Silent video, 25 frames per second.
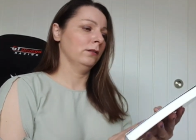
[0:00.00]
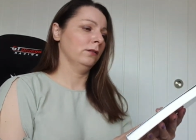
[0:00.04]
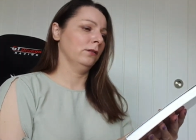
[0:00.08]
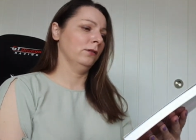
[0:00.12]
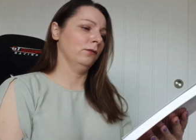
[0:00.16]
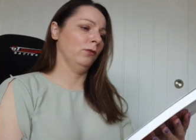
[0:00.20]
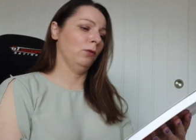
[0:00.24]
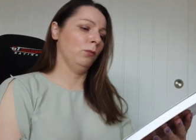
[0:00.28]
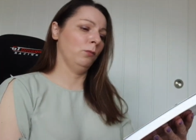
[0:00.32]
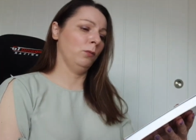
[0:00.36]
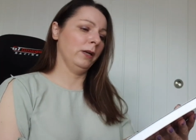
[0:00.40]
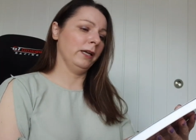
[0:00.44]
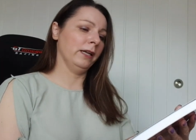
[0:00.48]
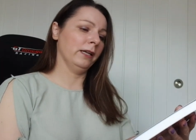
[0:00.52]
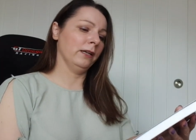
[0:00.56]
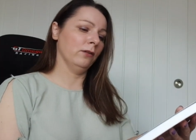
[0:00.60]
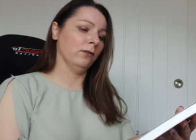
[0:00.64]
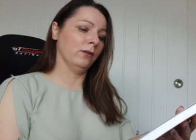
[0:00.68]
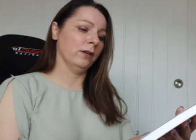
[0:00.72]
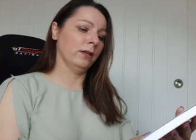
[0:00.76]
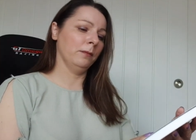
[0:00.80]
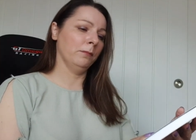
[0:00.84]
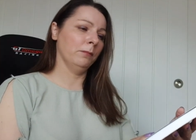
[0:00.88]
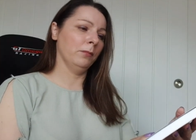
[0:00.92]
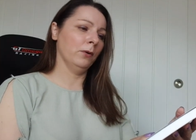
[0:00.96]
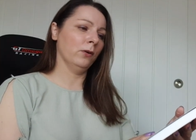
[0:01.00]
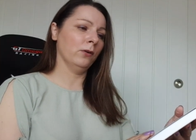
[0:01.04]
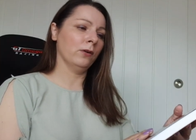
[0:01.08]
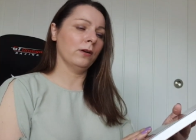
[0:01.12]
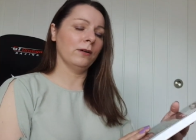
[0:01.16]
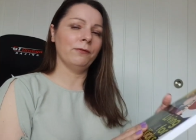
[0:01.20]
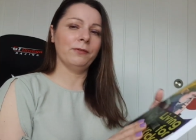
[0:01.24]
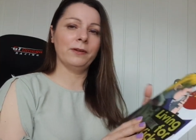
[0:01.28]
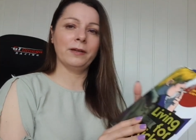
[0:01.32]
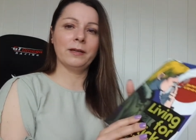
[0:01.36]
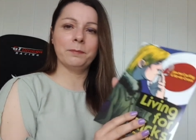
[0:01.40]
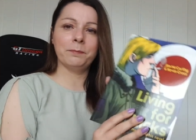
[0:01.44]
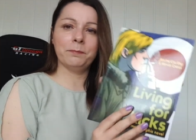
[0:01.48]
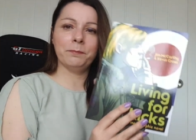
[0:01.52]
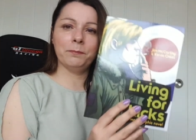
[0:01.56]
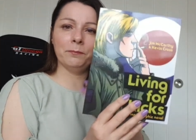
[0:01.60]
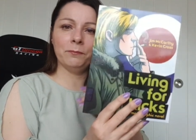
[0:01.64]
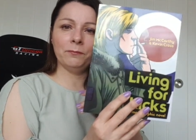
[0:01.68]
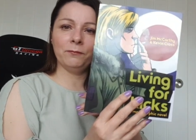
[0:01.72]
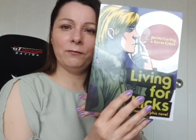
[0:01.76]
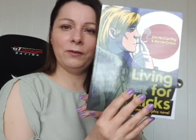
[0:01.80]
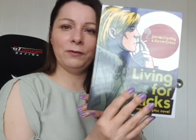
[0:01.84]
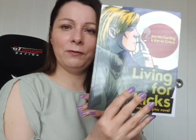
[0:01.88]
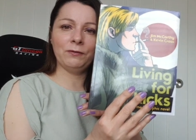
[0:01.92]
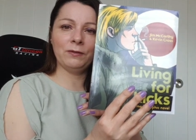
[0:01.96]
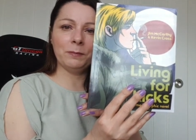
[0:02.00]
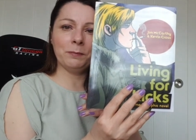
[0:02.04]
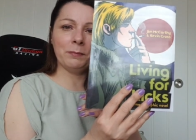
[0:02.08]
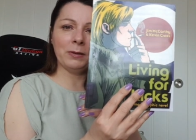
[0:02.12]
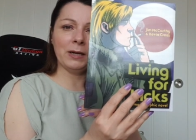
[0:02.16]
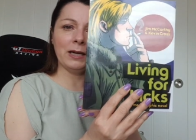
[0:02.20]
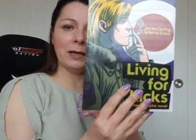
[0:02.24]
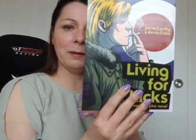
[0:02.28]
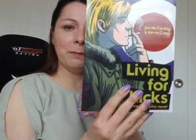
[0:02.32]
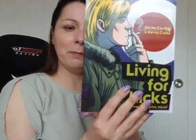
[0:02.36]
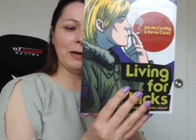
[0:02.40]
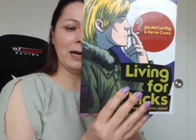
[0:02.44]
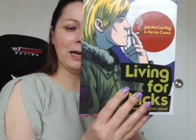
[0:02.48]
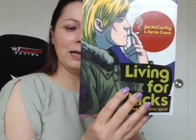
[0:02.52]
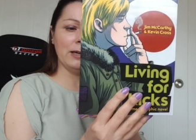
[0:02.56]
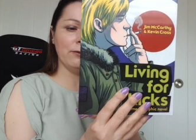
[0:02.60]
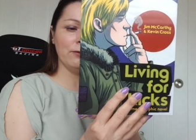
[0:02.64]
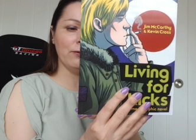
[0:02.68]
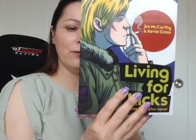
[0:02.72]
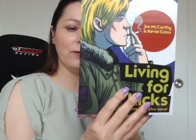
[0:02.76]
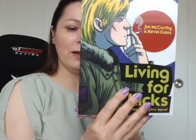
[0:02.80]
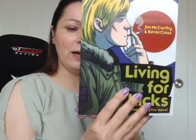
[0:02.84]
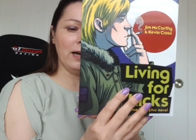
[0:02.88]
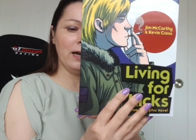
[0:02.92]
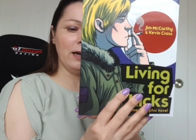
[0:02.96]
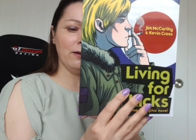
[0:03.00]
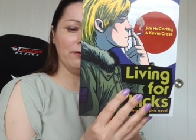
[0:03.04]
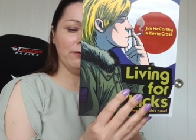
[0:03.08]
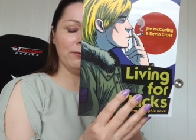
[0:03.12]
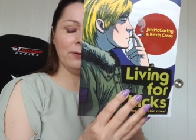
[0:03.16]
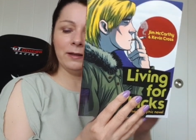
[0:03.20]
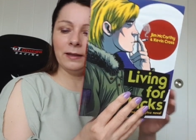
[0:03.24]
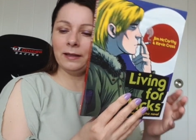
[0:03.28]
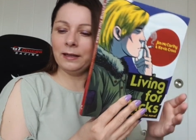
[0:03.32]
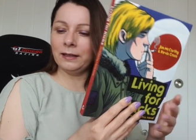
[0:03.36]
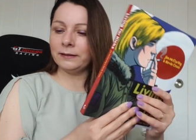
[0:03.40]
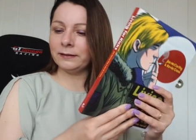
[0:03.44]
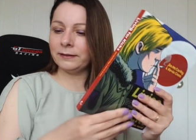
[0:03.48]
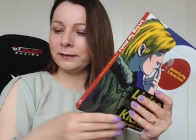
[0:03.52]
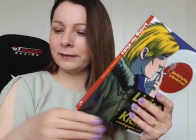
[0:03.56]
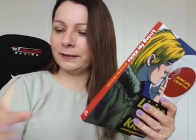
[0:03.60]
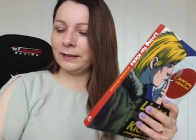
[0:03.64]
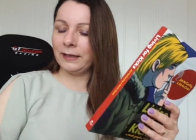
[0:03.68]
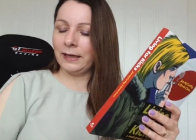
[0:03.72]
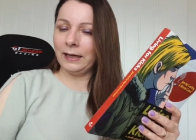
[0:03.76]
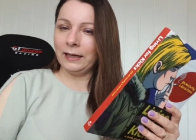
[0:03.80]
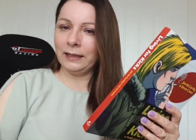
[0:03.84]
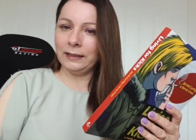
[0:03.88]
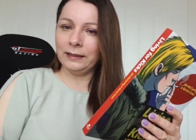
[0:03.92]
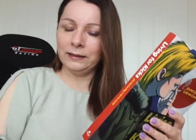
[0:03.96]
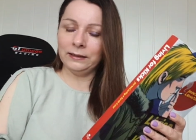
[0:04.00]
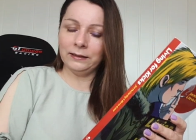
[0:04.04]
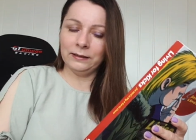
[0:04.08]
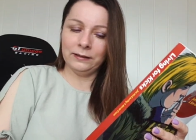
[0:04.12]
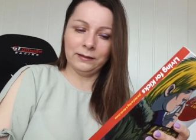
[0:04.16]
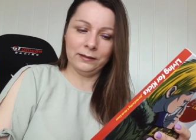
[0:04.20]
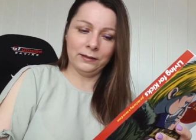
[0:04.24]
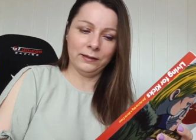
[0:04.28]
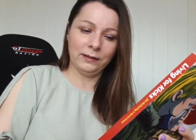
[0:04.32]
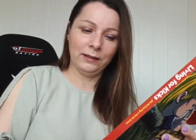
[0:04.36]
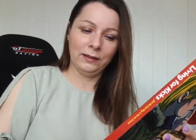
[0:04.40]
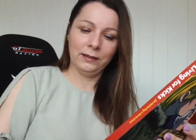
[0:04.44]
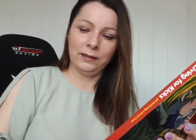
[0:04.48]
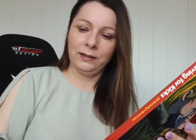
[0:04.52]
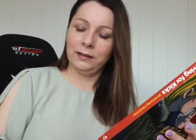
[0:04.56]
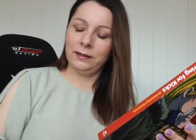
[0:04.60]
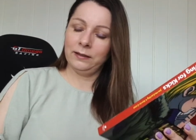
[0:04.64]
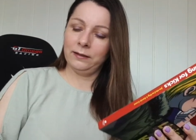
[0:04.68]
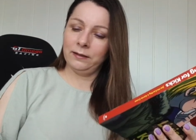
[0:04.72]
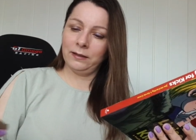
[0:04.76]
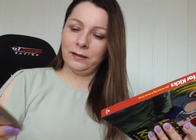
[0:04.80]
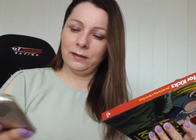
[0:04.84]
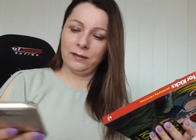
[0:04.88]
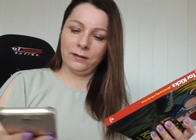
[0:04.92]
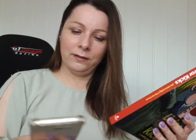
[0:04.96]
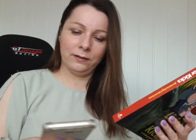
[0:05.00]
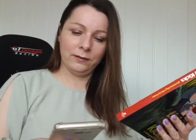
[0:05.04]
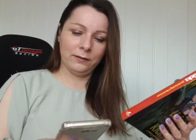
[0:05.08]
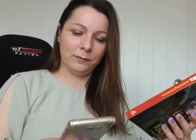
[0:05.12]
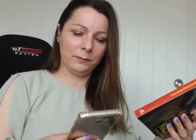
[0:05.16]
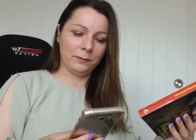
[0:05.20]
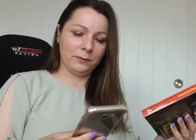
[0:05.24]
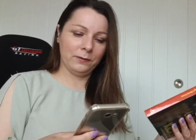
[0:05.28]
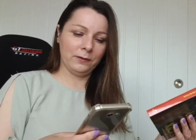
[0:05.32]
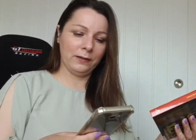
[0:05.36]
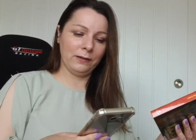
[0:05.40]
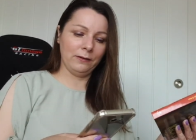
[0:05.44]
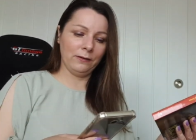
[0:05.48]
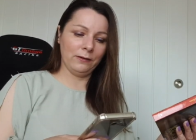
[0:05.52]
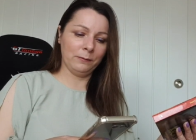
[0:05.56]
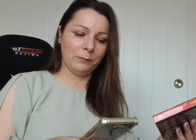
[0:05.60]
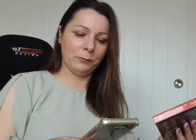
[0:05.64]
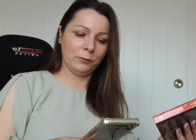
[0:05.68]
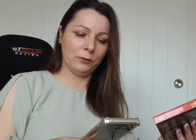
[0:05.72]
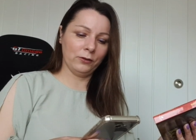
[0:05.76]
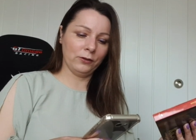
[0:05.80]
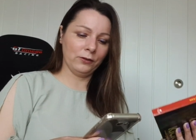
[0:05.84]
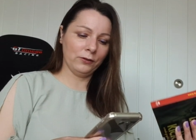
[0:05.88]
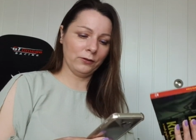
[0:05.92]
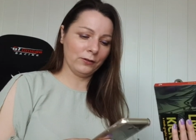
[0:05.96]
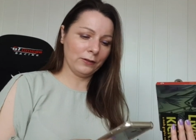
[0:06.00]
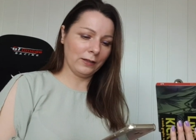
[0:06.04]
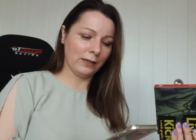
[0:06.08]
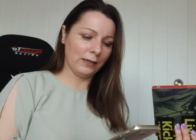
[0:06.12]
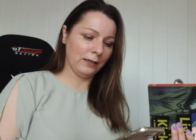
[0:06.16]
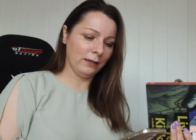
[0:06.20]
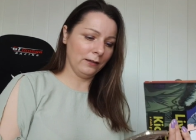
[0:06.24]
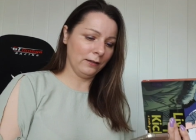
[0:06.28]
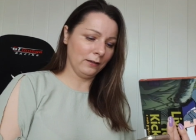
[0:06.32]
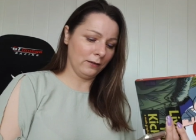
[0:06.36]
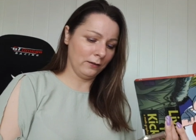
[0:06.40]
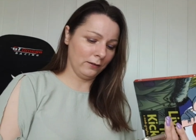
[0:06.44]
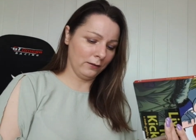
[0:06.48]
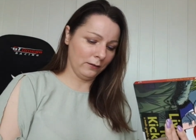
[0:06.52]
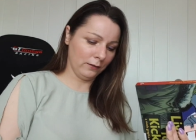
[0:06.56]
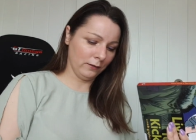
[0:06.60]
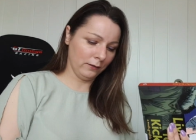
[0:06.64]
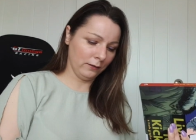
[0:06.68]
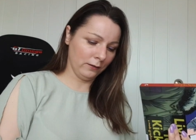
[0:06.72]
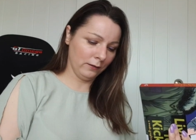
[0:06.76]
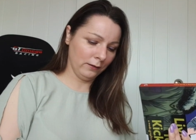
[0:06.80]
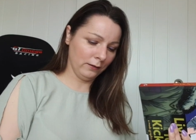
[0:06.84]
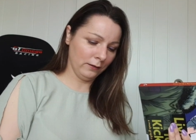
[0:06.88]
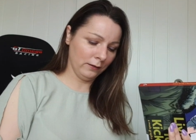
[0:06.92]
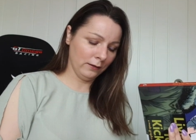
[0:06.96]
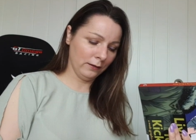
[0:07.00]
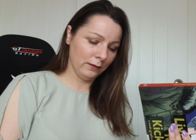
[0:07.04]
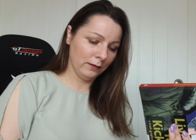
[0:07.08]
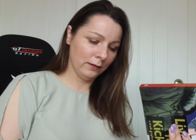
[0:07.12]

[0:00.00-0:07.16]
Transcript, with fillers: another weird looking book. I think 50p I paid for that. I think that's scanned. Is it going to see how much it's scanned on?